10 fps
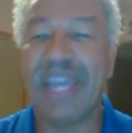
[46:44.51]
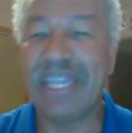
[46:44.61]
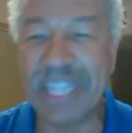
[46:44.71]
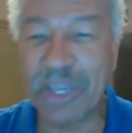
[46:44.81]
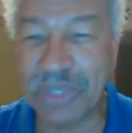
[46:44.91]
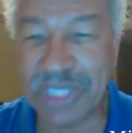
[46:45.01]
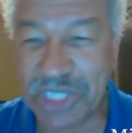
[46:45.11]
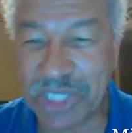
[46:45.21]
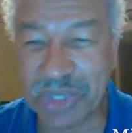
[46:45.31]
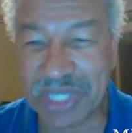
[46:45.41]
And they only
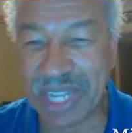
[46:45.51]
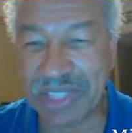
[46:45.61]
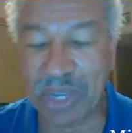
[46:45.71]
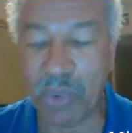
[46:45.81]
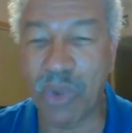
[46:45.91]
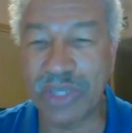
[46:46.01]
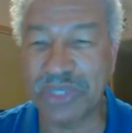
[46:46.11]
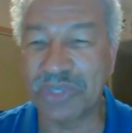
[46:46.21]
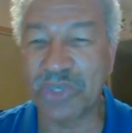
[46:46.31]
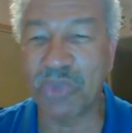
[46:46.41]
showed it, I think,
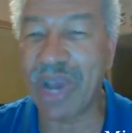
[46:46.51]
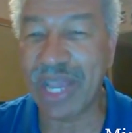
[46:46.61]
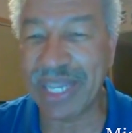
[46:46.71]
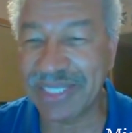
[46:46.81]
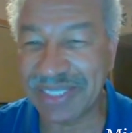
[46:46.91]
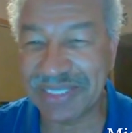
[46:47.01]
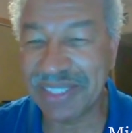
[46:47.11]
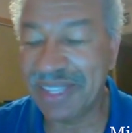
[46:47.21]
once or twice.